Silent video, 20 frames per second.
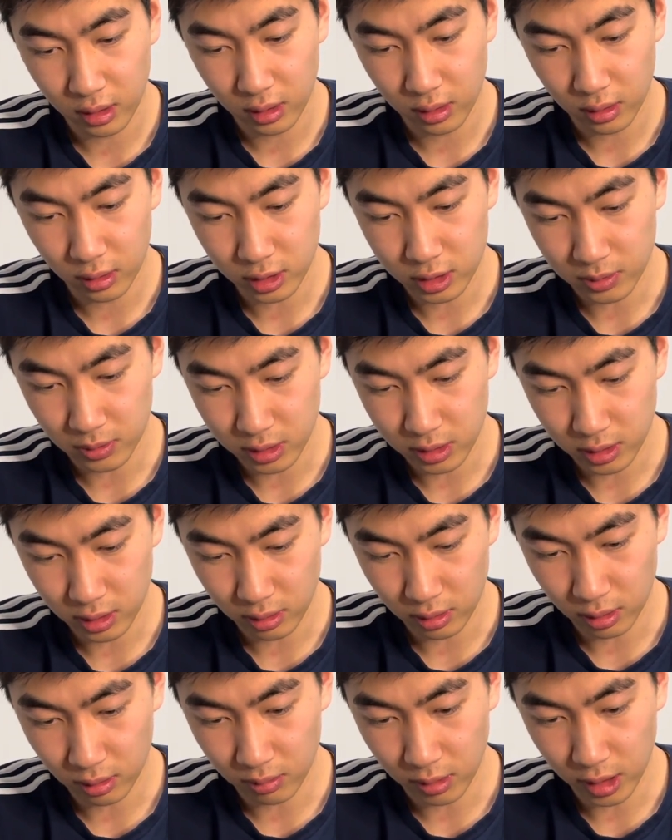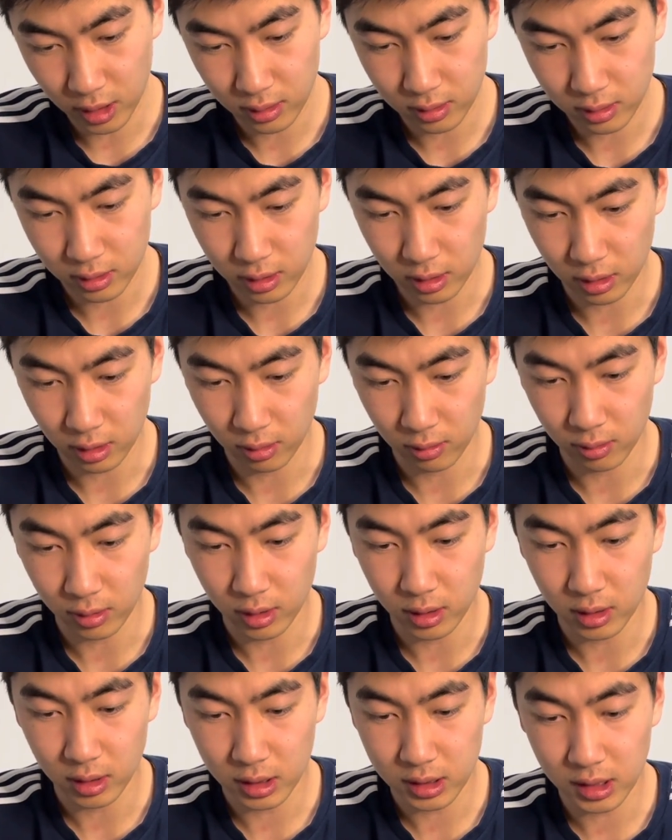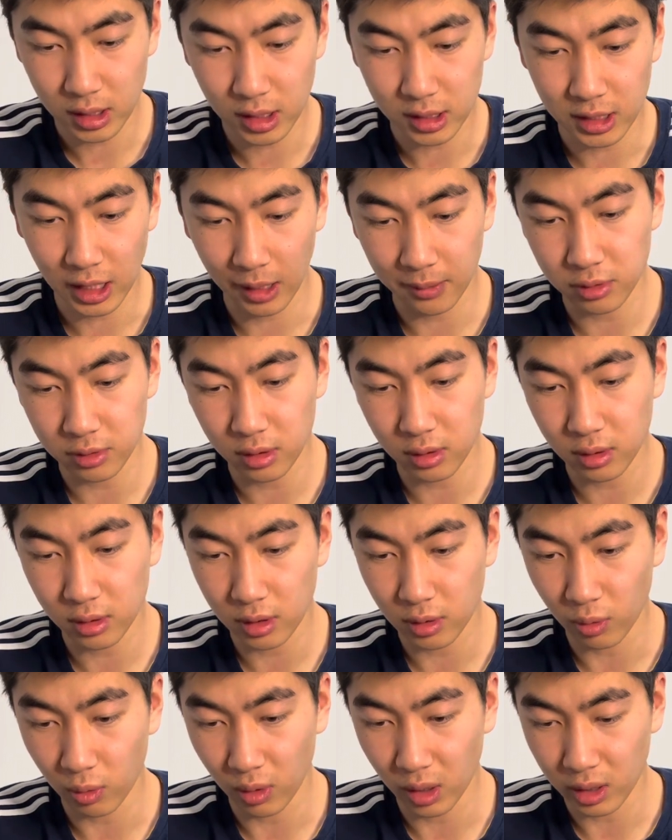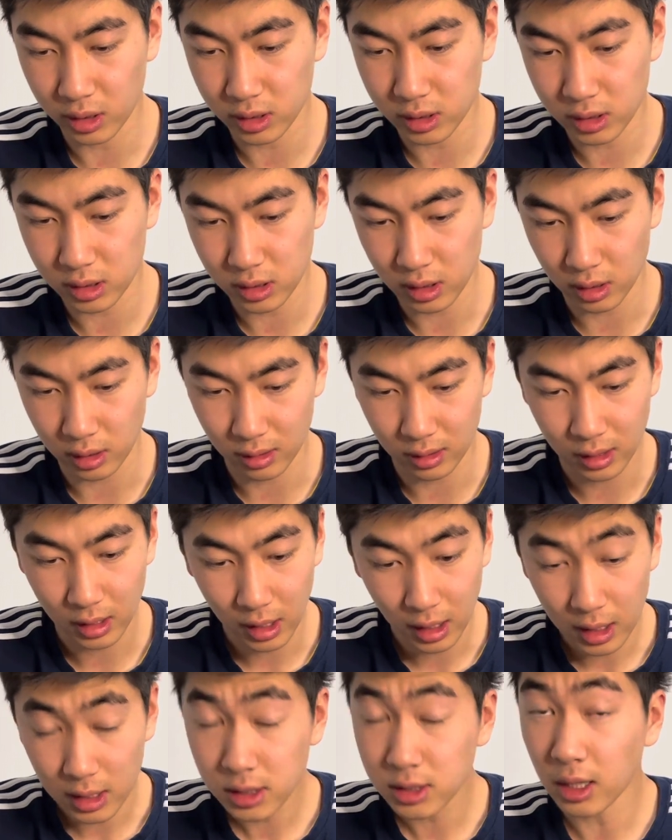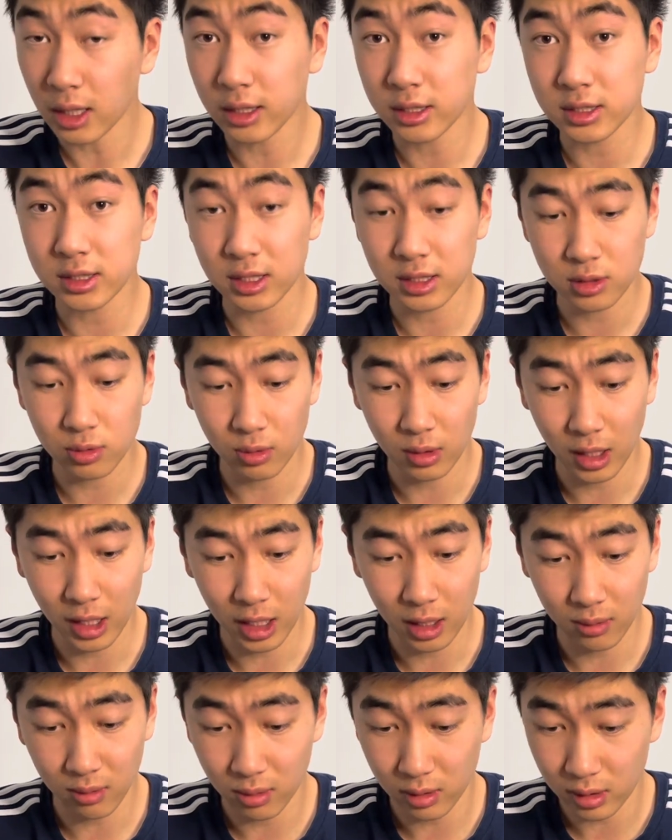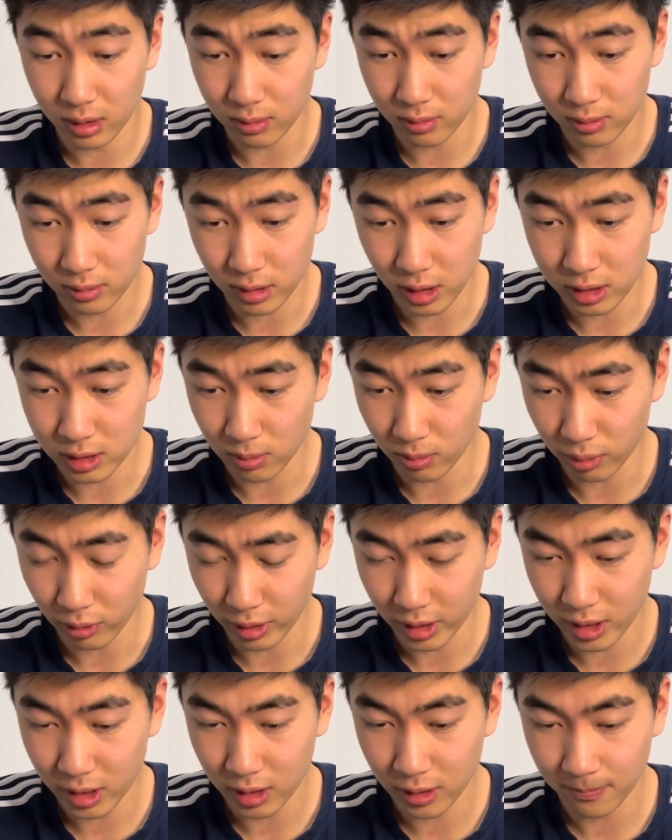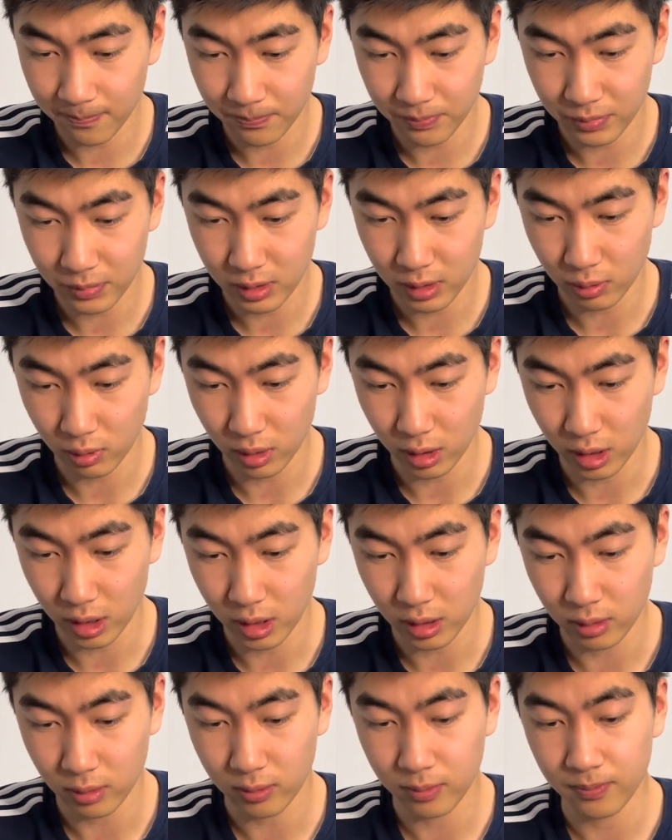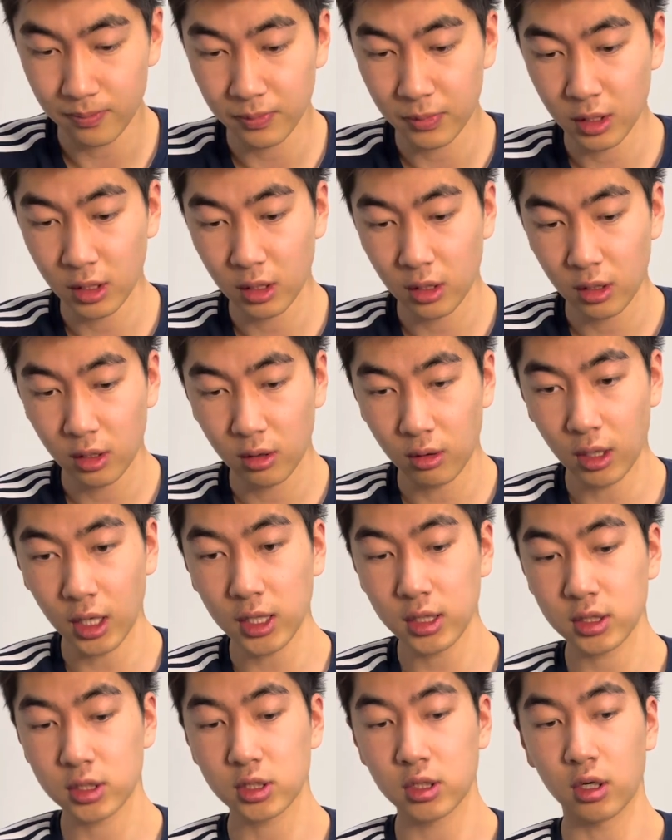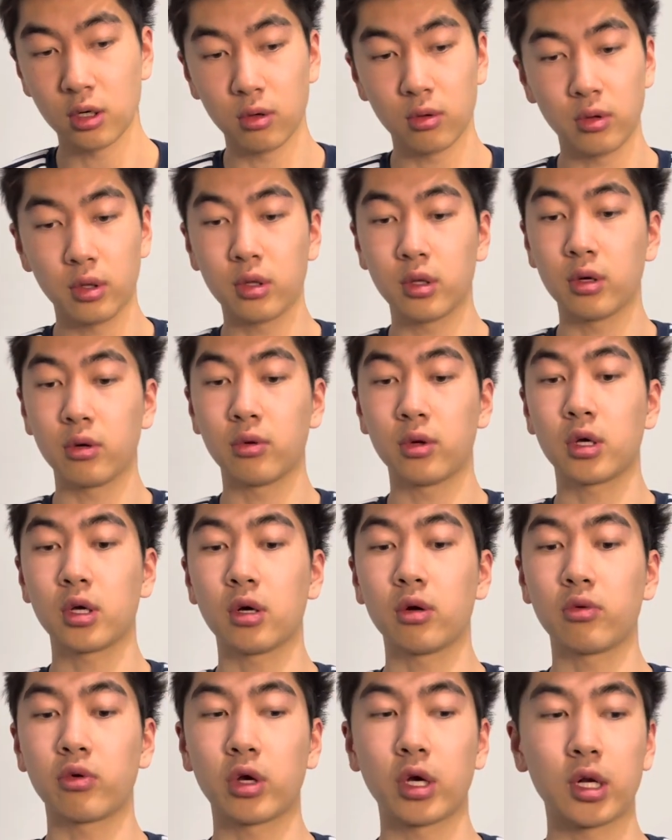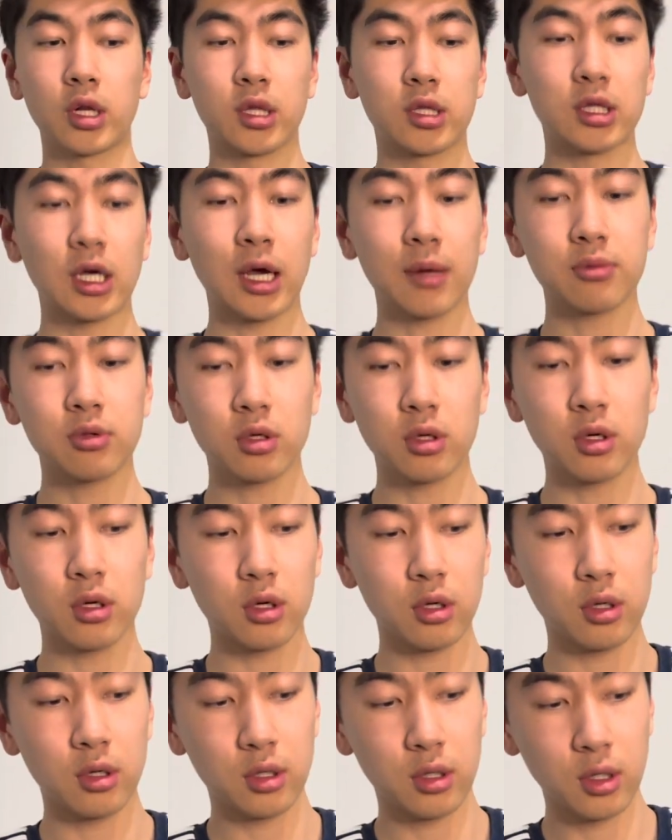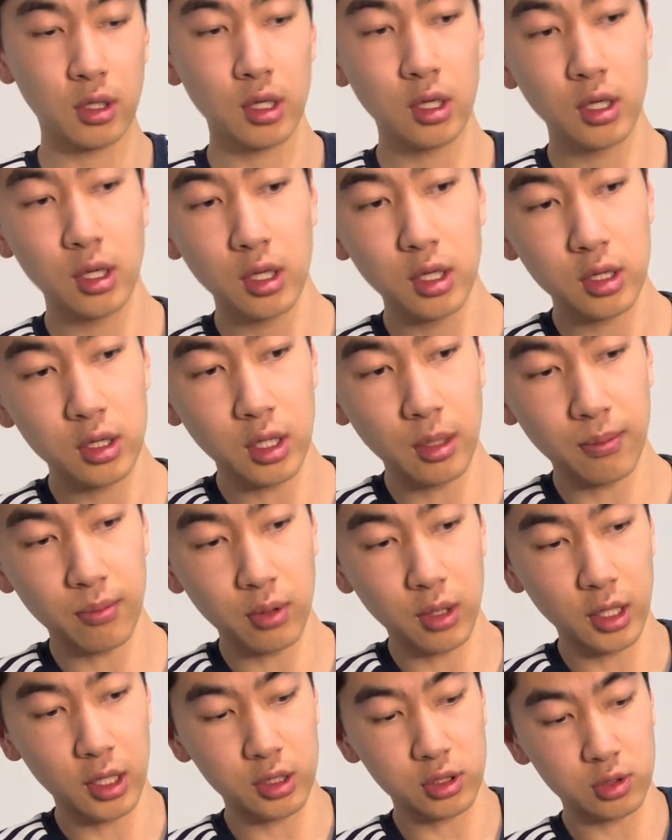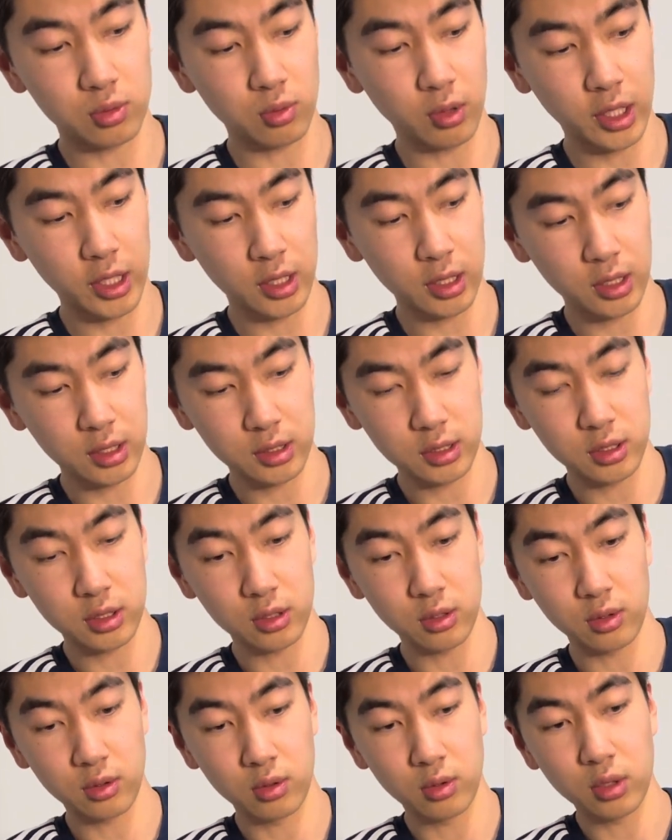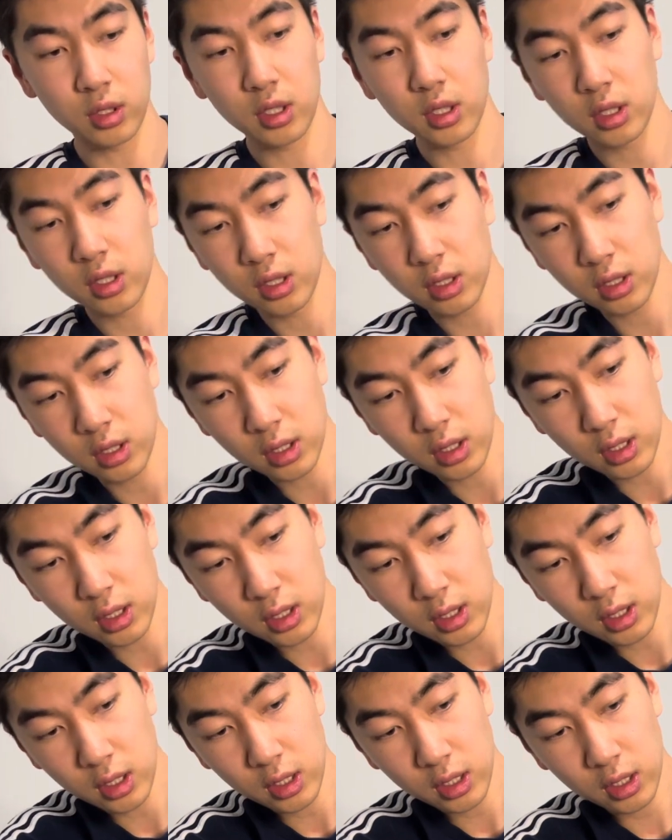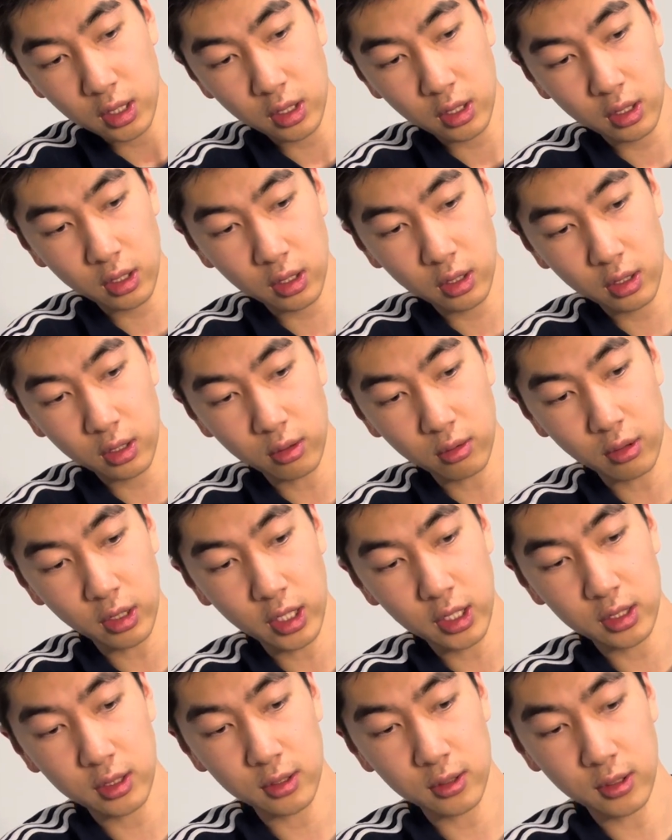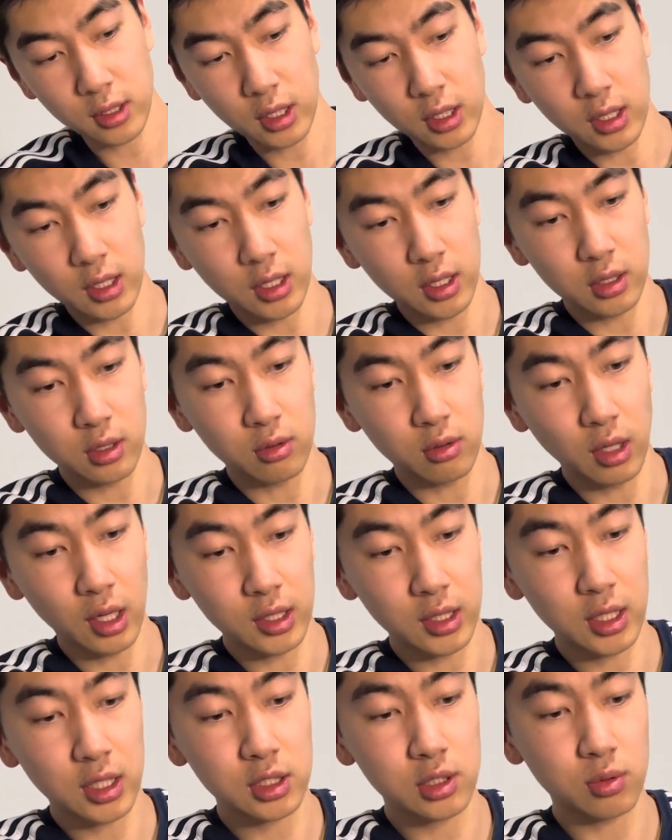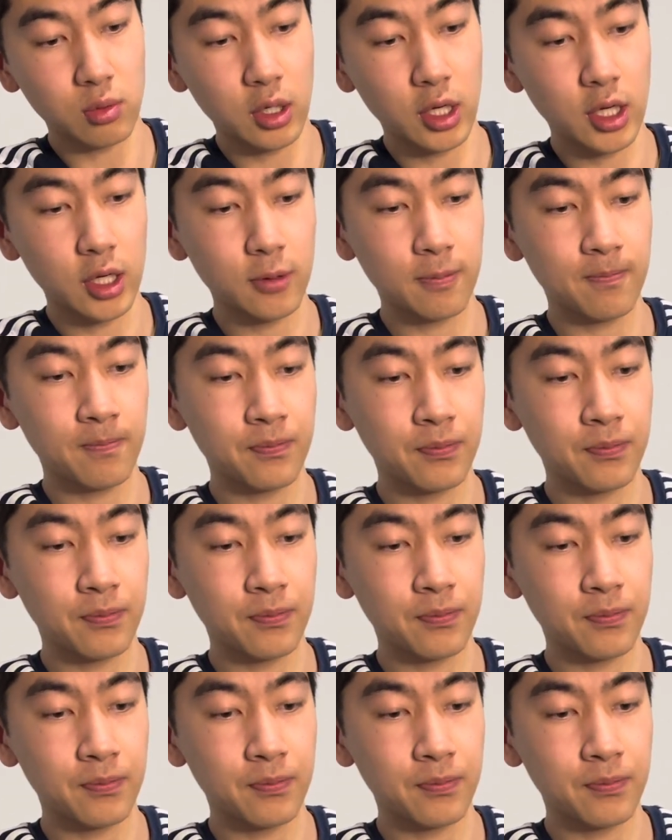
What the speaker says: this material, but you know, it's an adapter, it works, and as long as it's reliable and doesn't break, we're good, right? So there we go, we got an adapter that plugs right into here, right? And then you got this one.